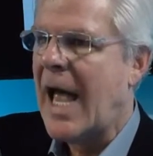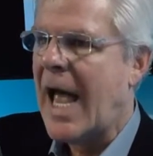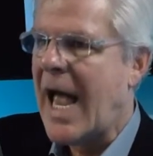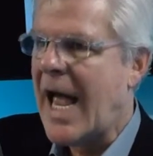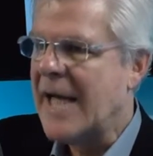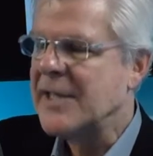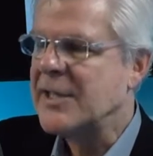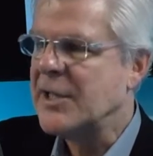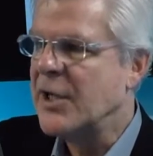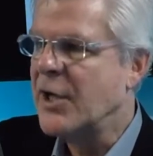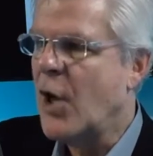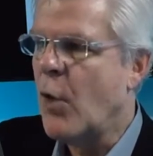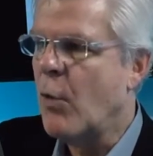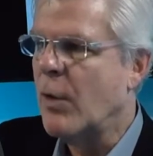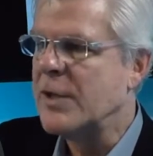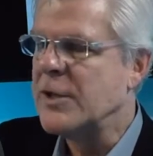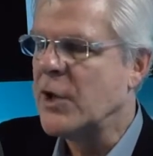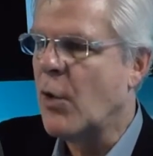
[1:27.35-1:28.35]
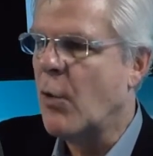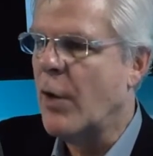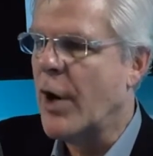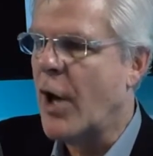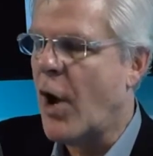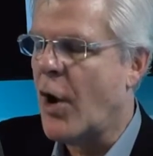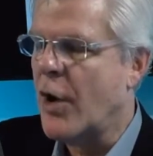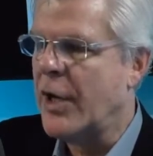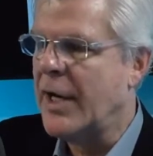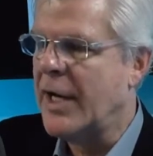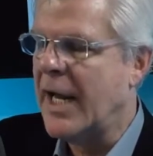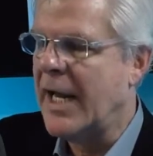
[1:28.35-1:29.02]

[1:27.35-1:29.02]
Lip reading: has to know what's going on.